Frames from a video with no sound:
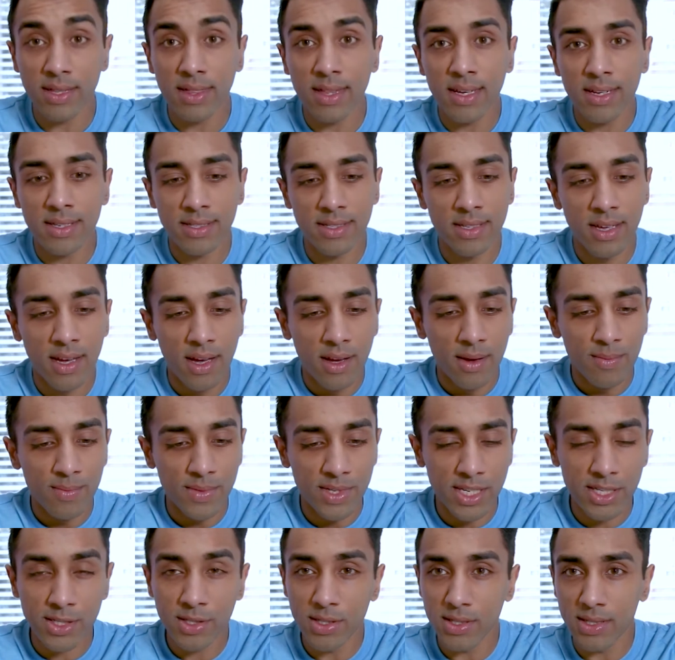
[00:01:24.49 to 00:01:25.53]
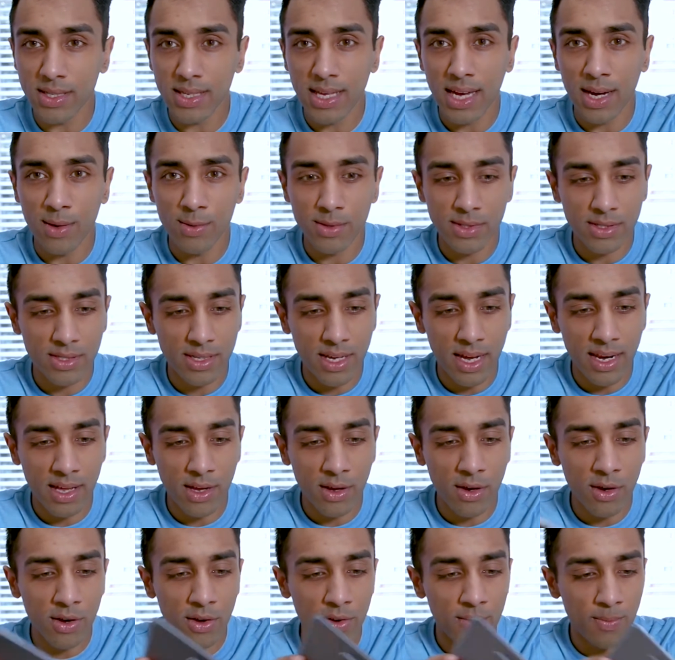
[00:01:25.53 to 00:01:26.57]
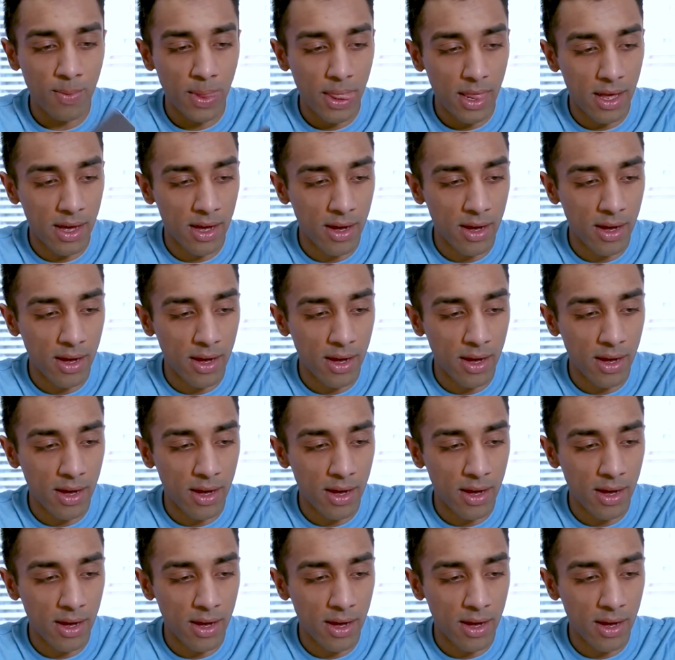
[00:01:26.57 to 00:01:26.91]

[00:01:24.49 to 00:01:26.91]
this, just to see how it's getting on,